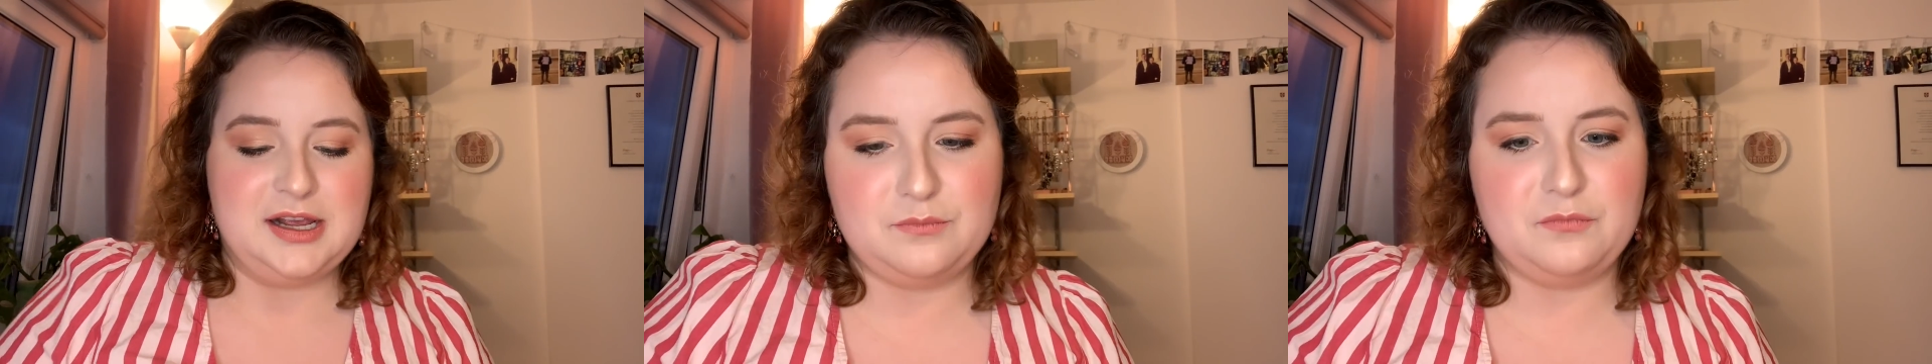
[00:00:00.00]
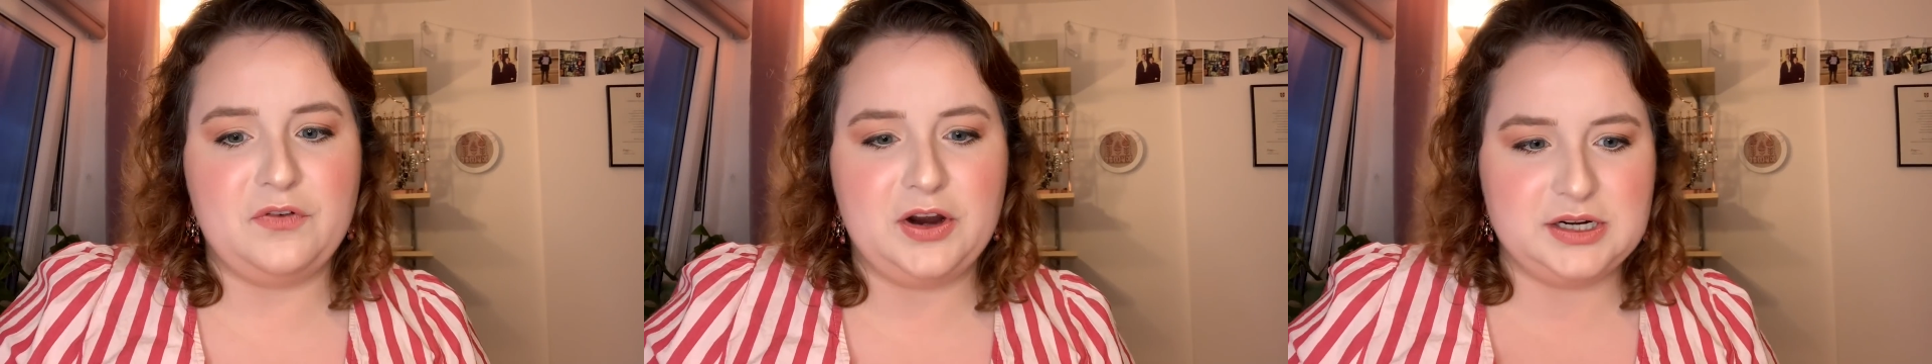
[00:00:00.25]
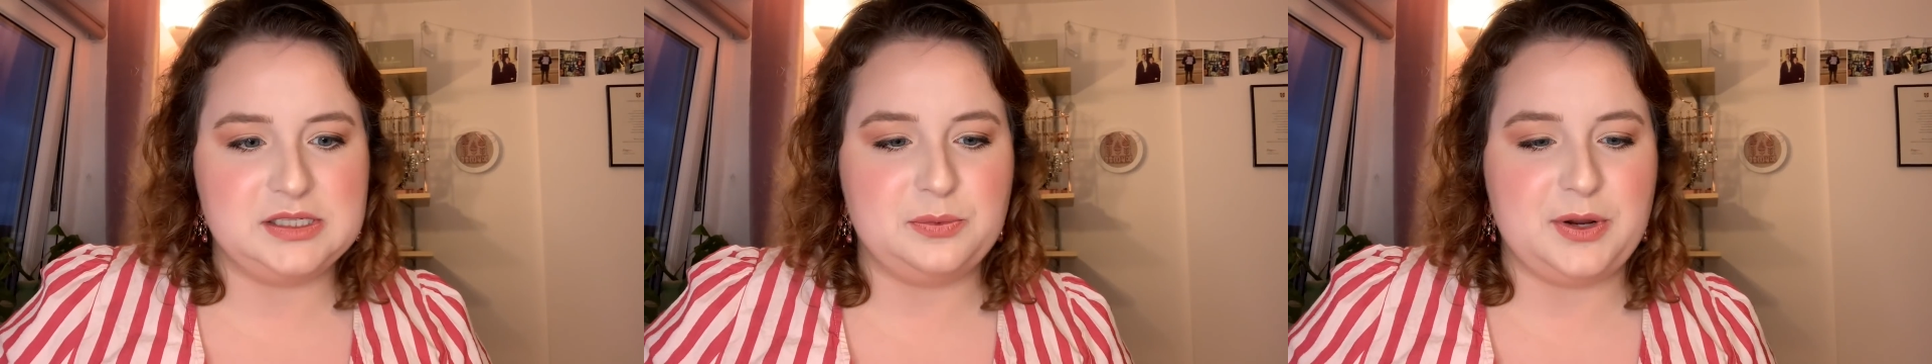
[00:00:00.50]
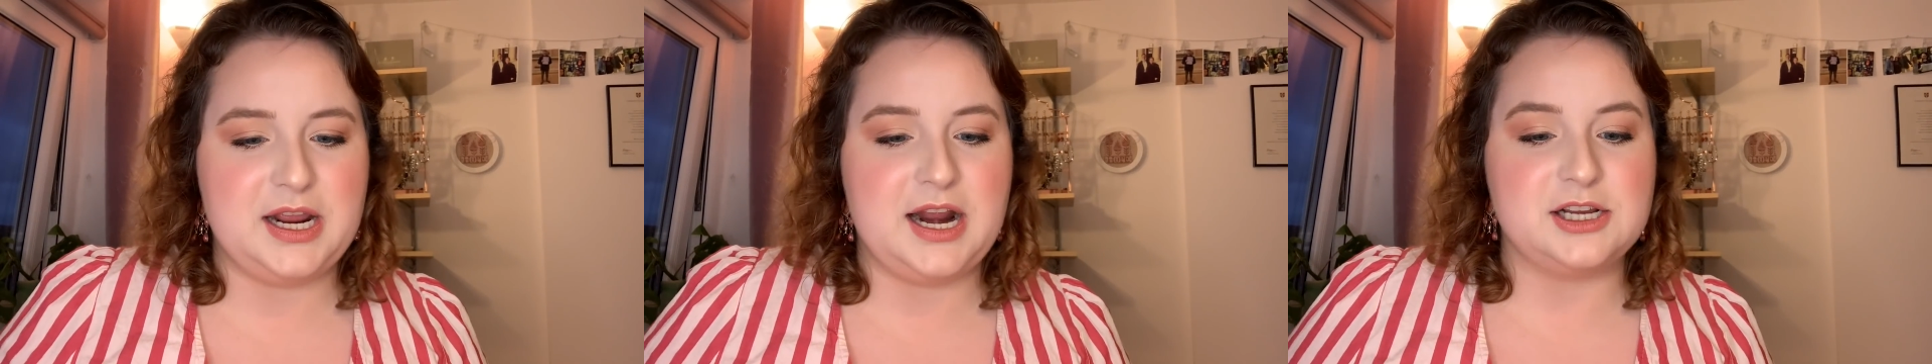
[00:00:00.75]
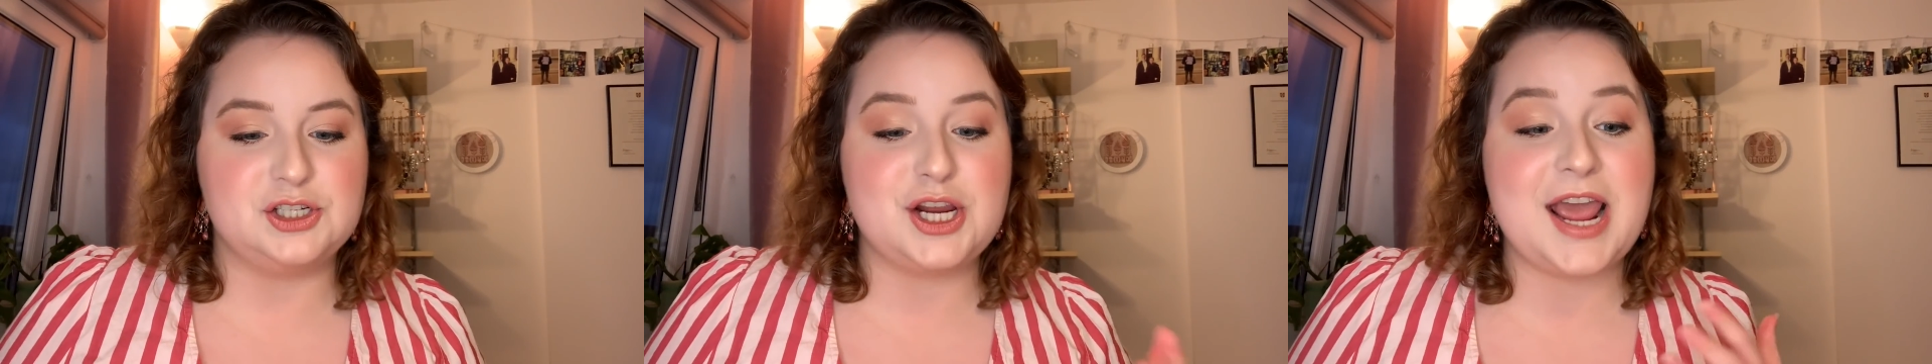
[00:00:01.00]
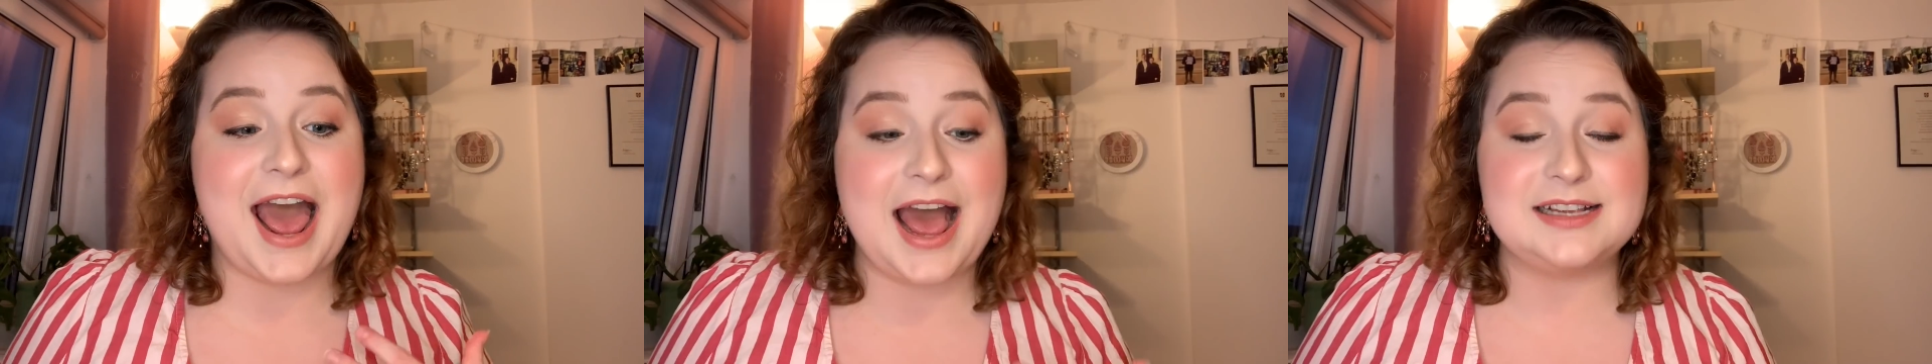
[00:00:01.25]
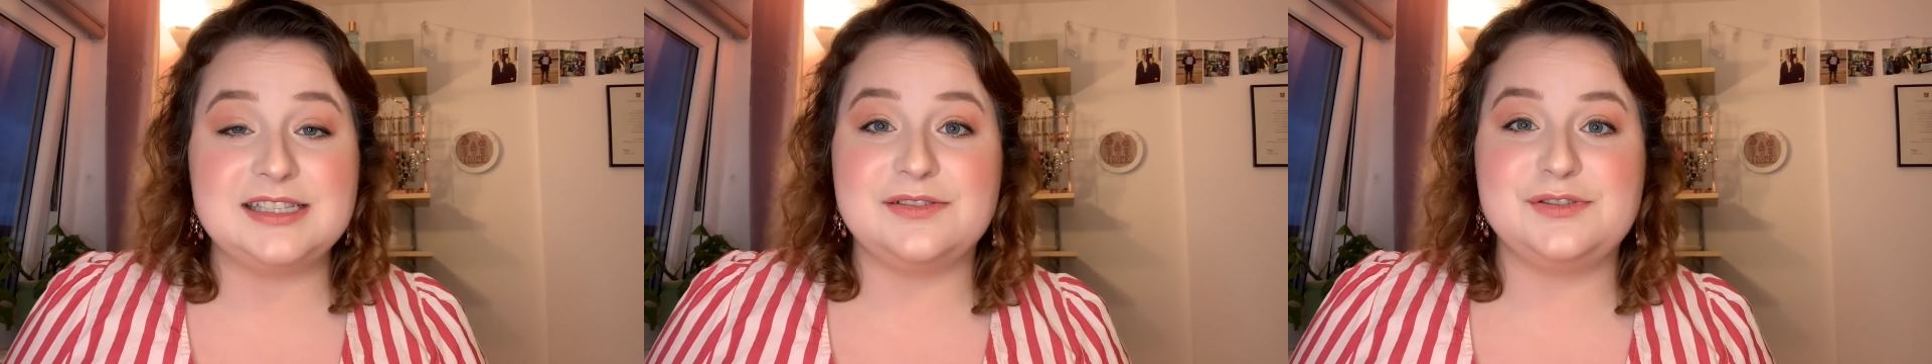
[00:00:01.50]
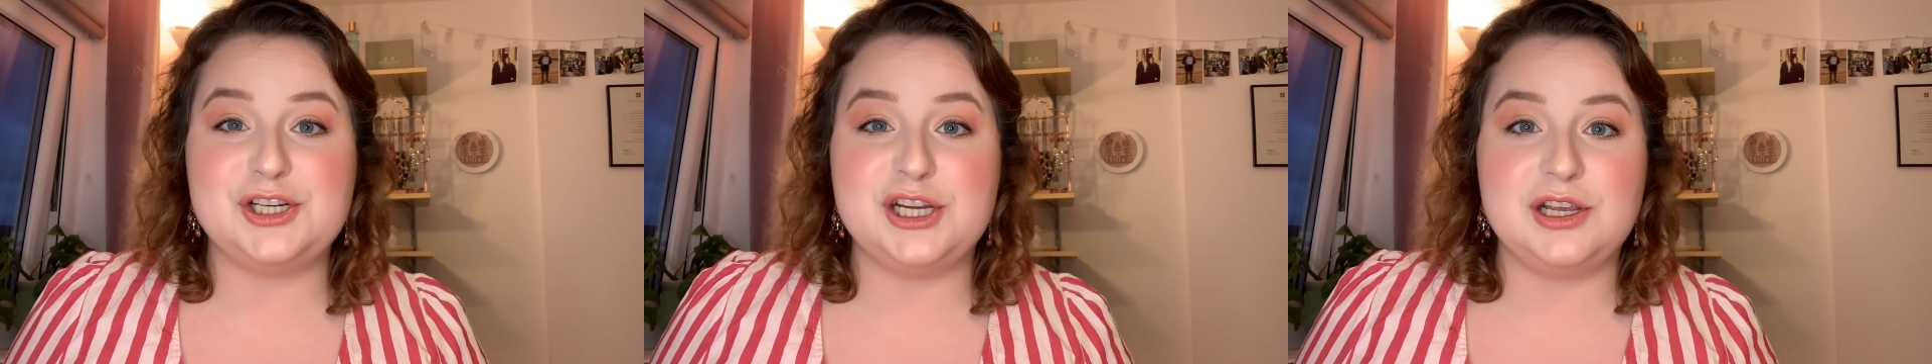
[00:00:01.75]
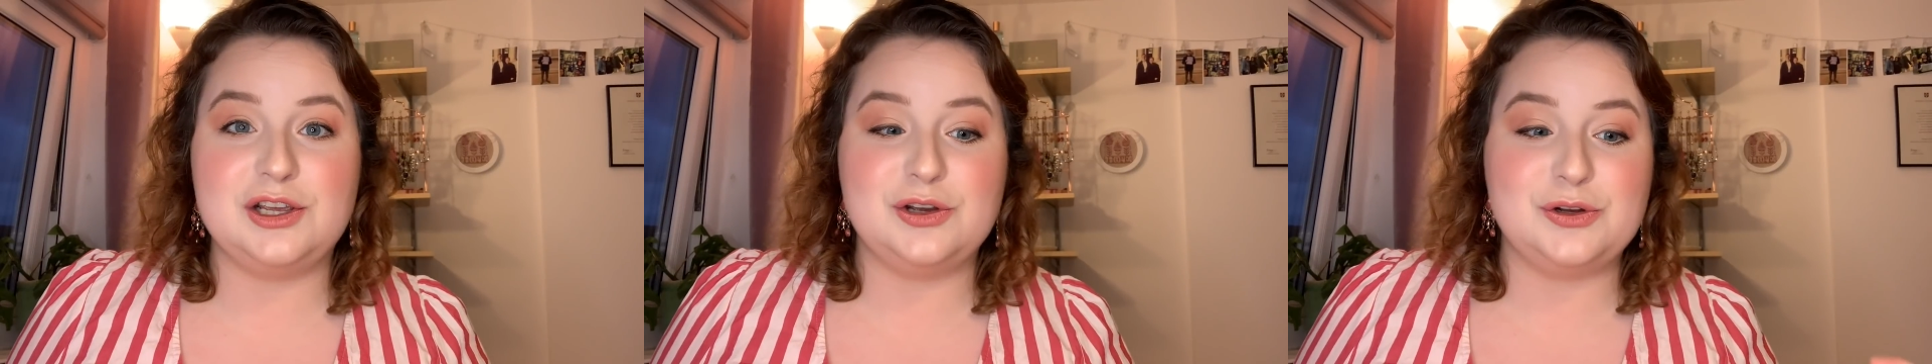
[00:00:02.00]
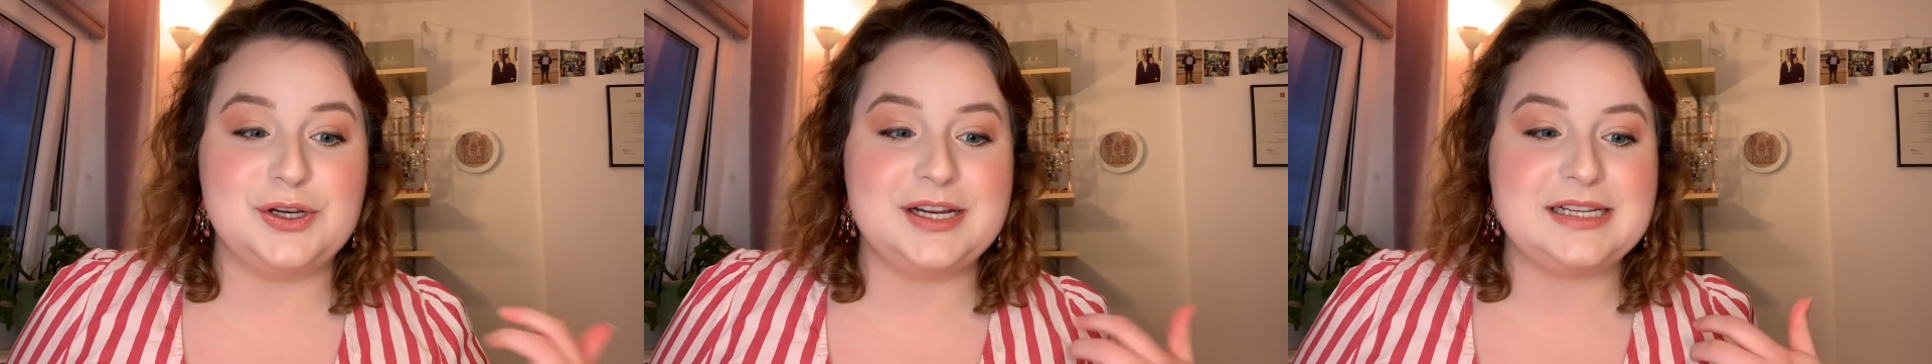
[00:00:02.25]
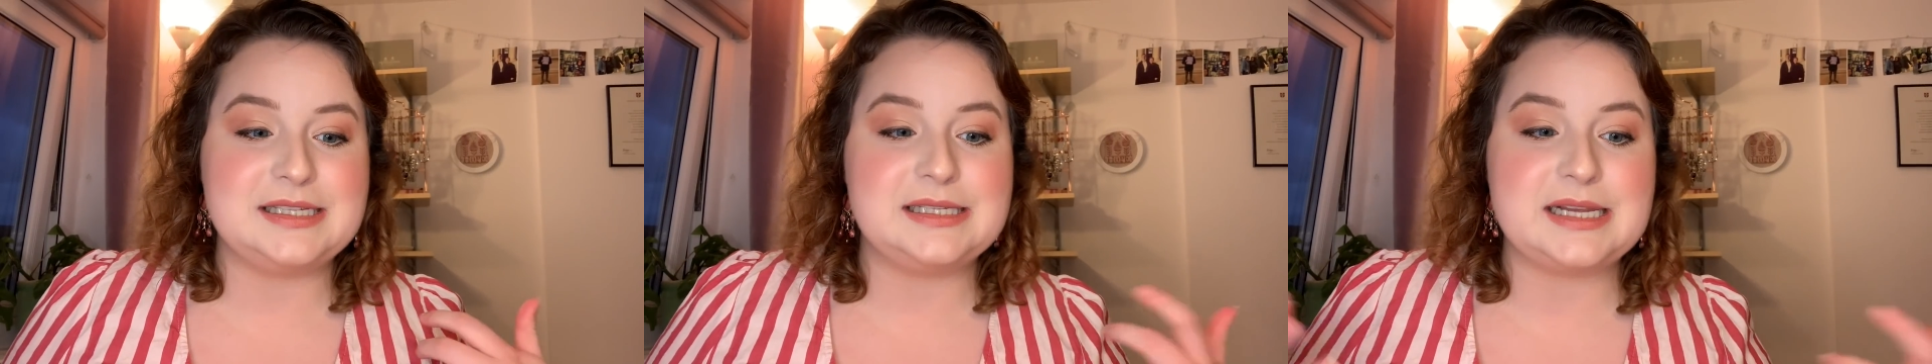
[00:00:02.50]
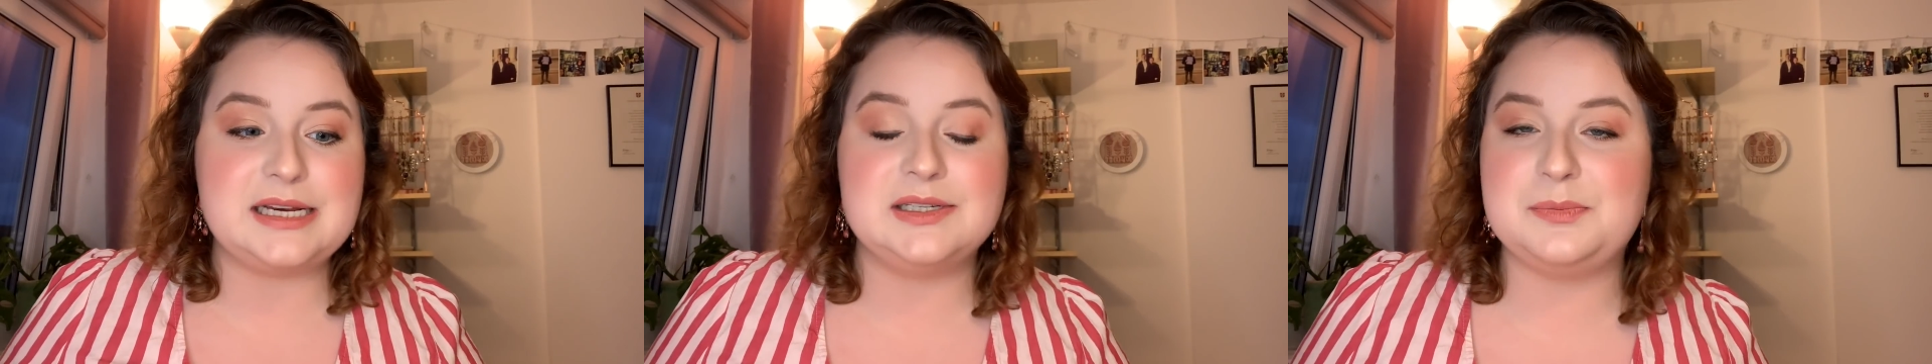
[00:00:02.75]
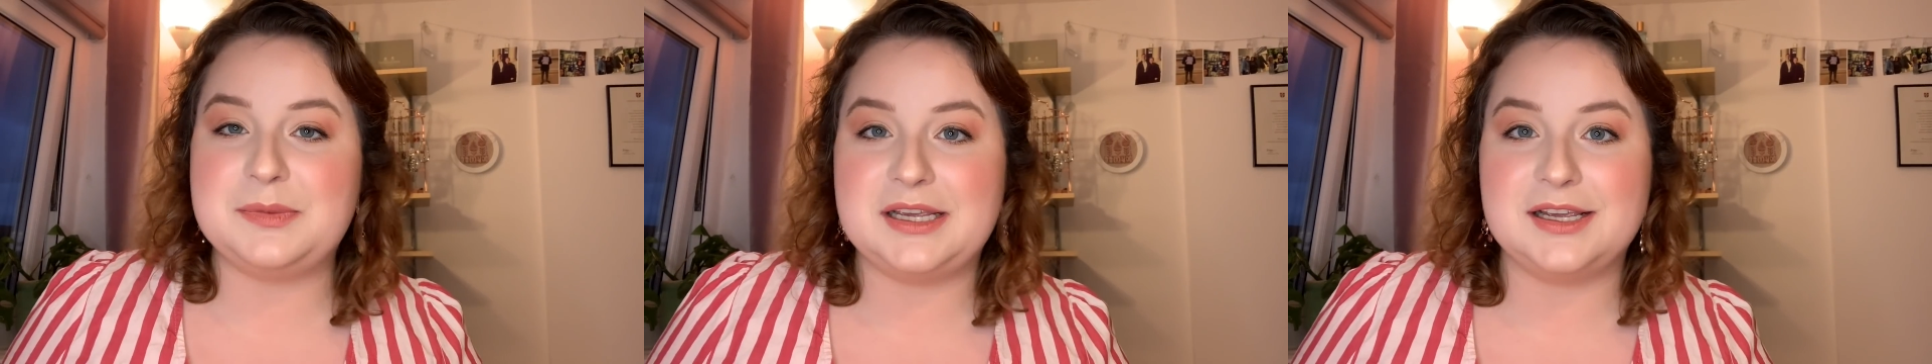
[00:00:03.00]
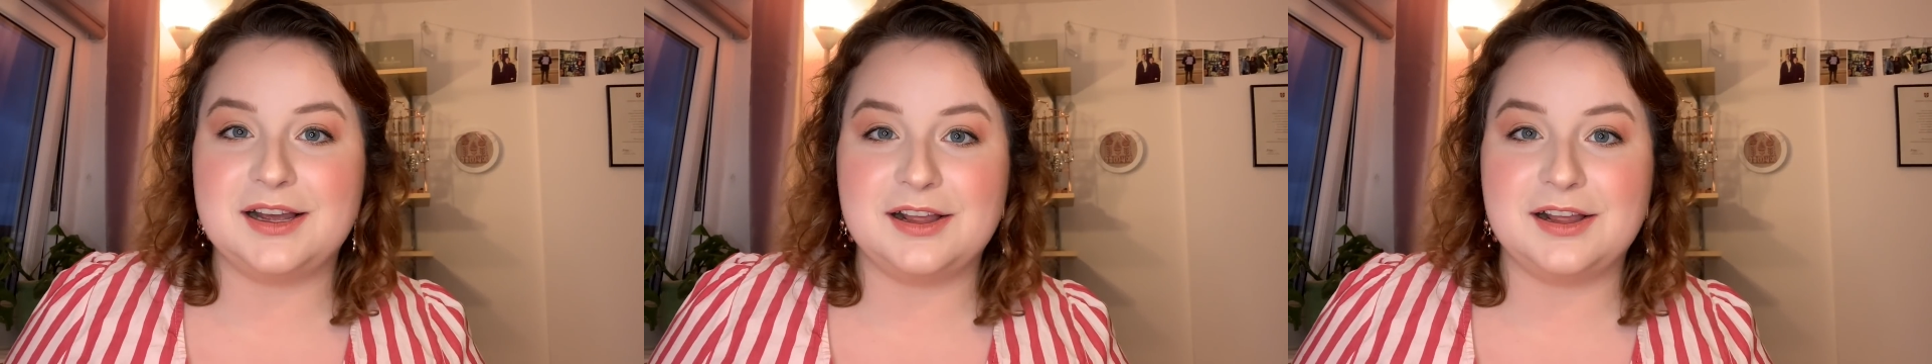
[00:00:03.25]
Very sweet. And she asked if she could send me